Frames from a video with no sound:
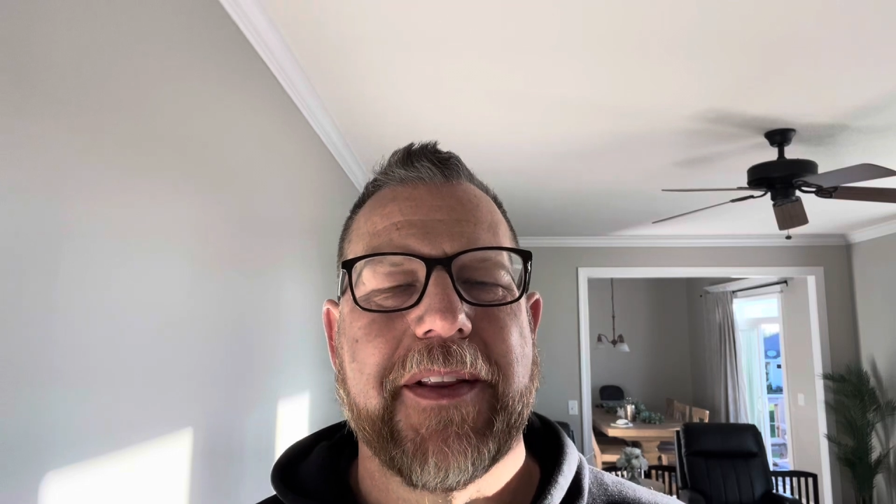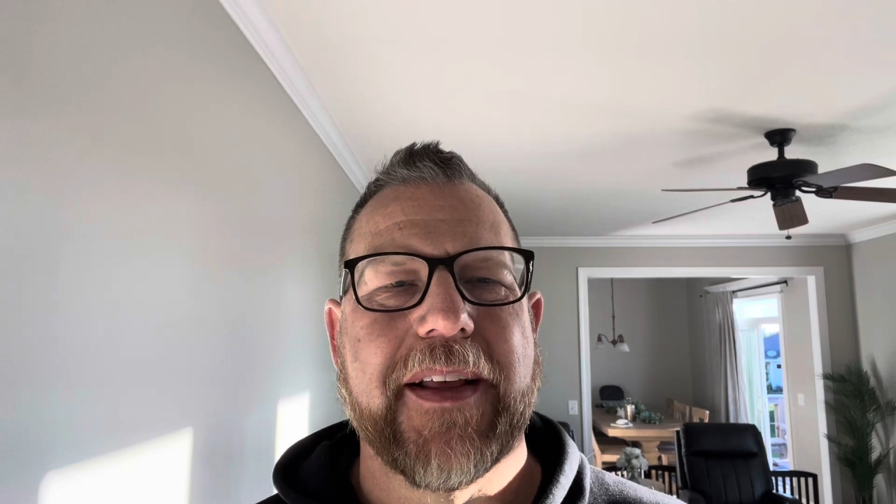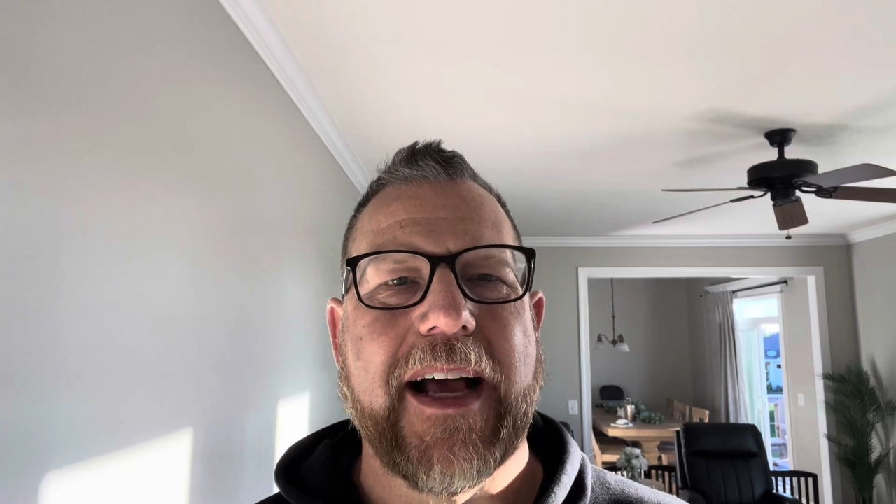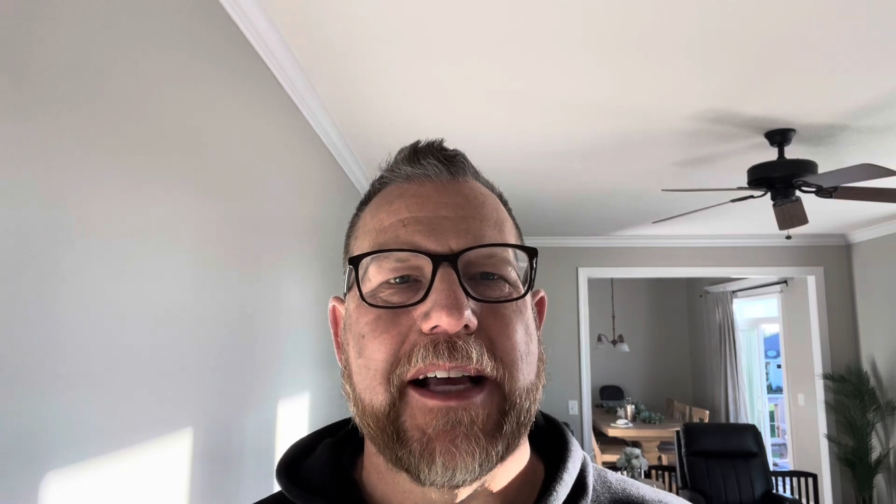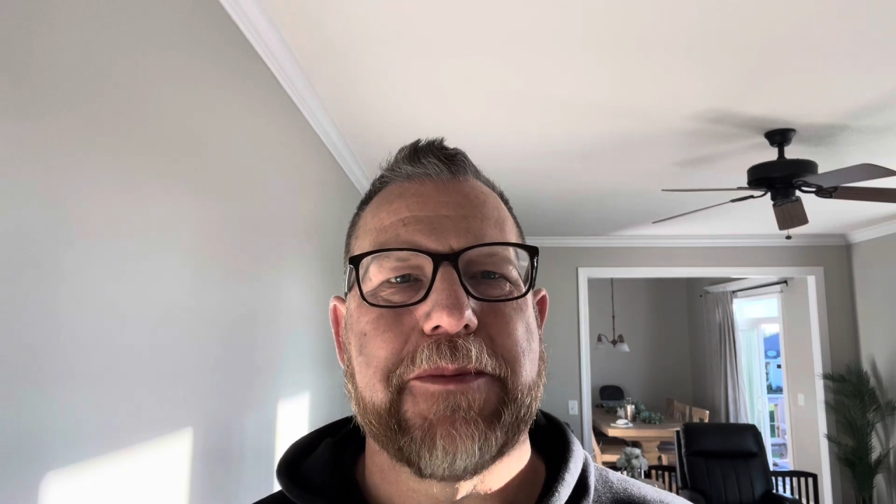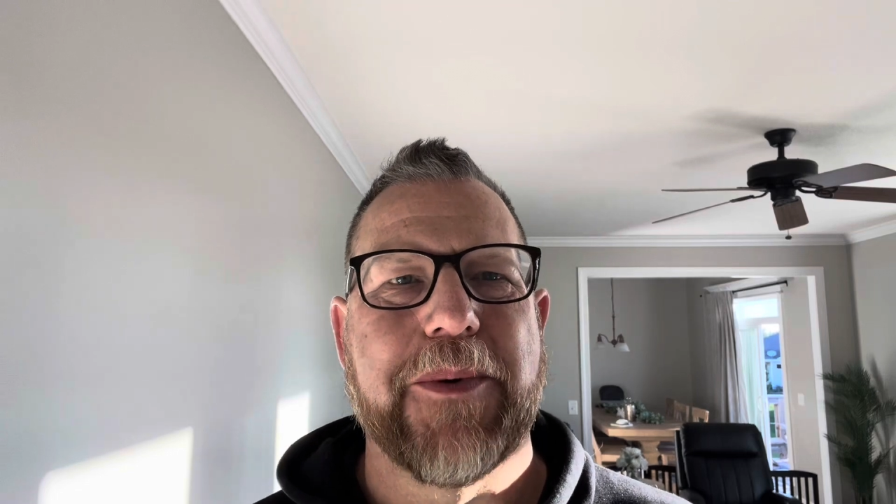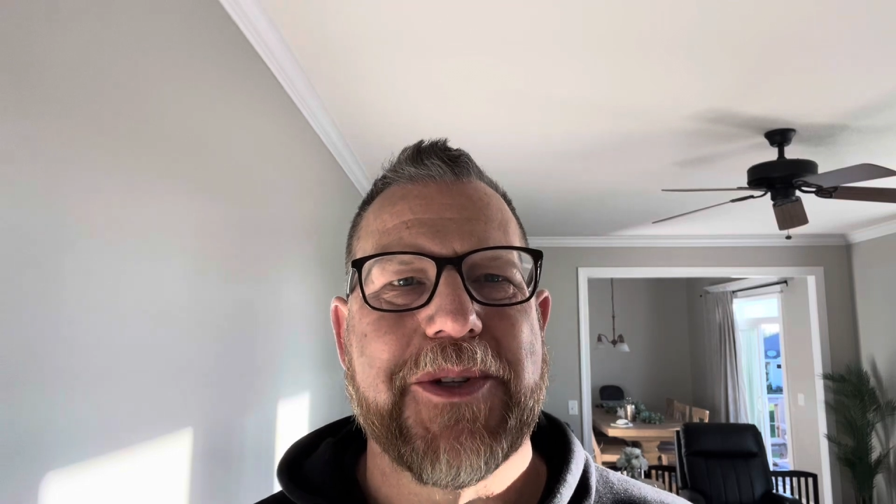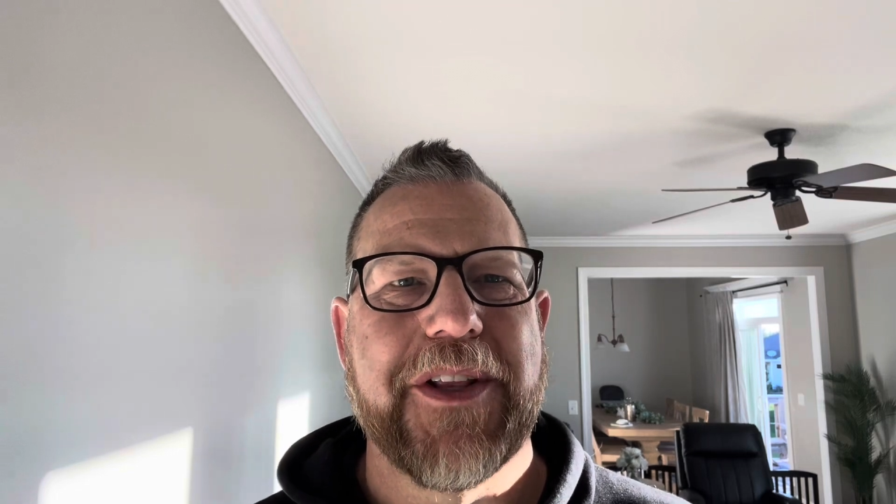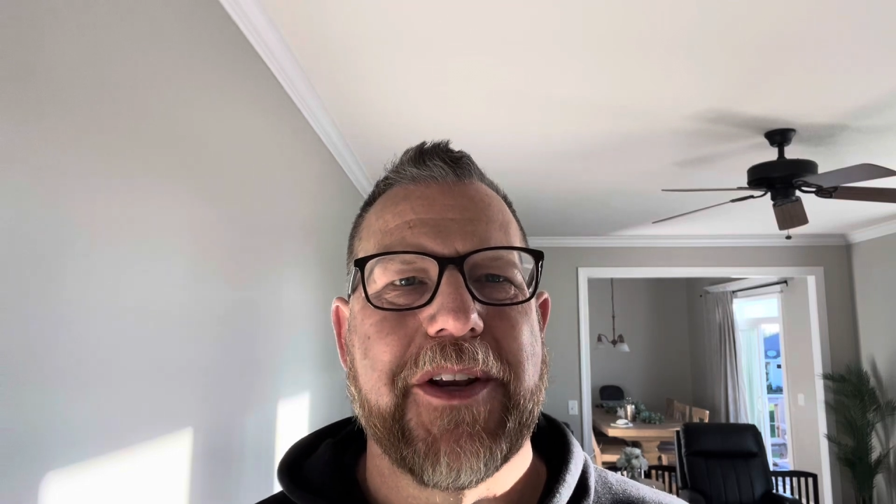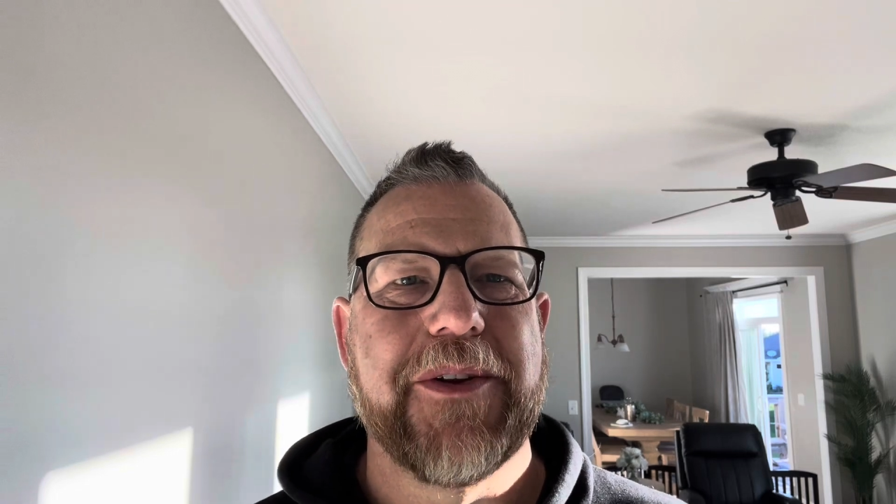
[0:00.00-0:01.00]
and the
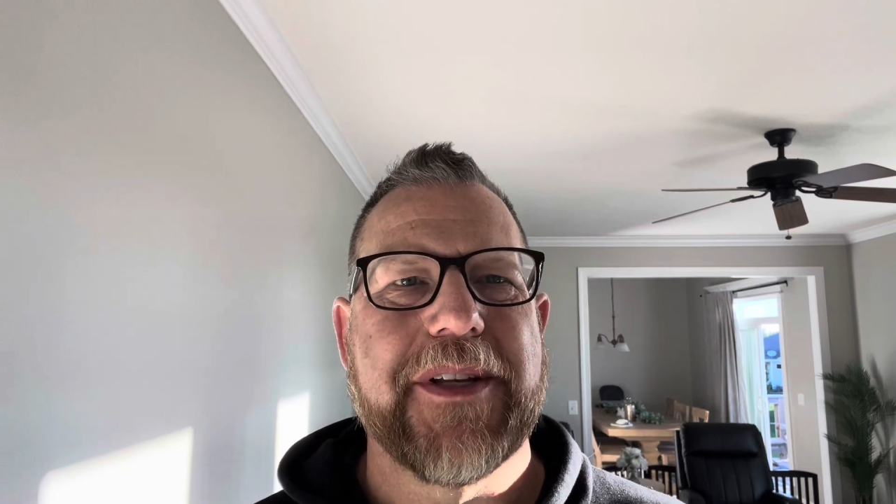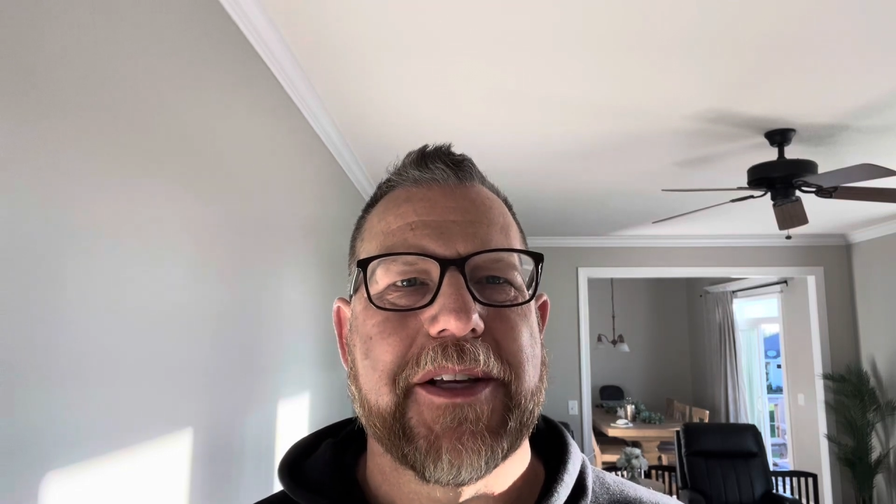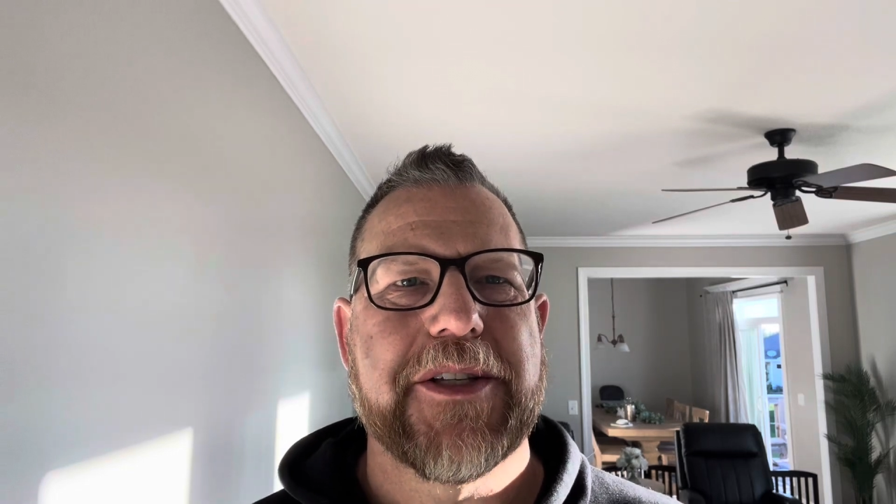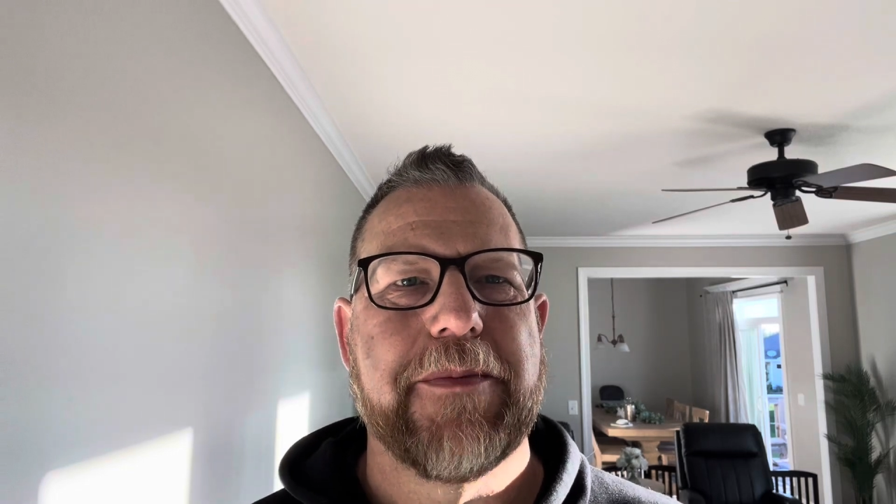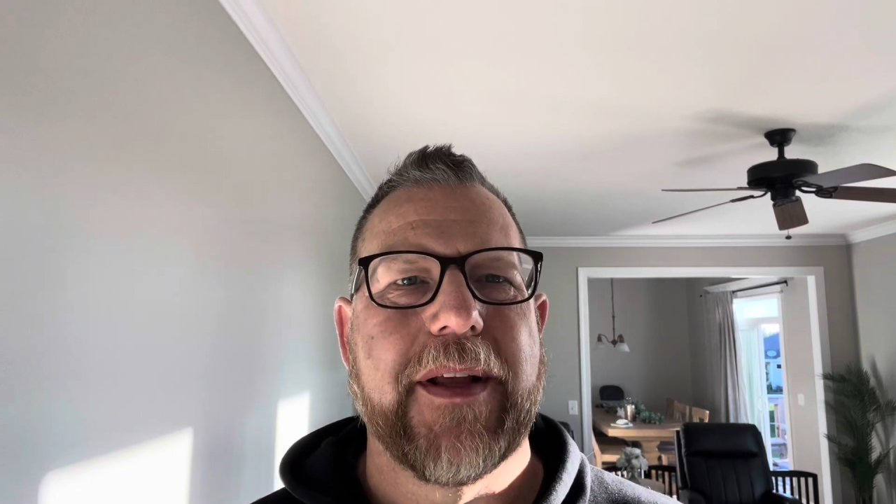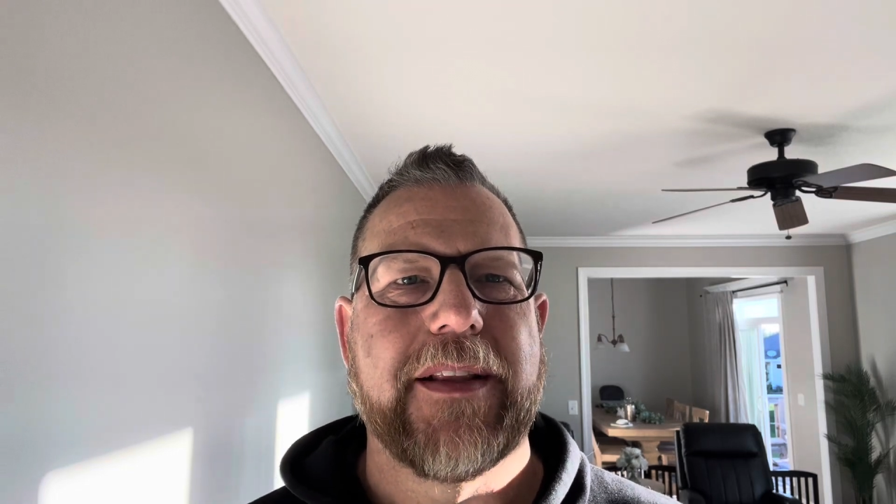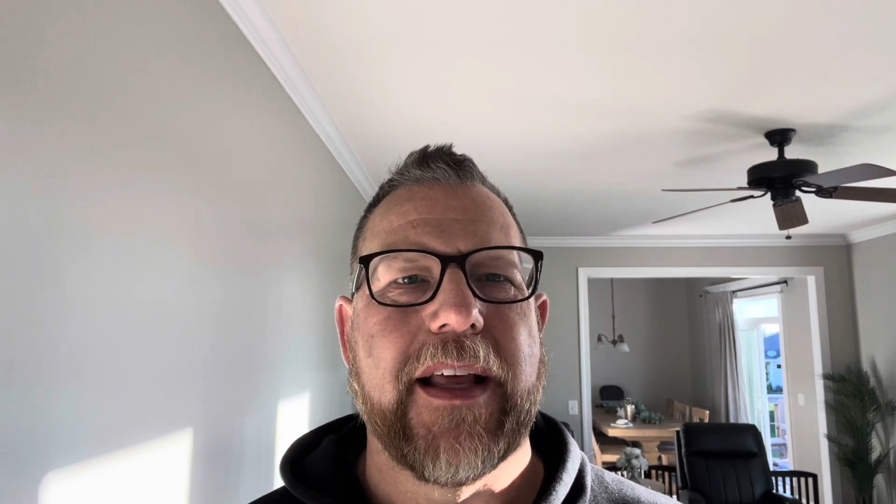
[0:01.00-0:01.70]
Gospels of the New Testament,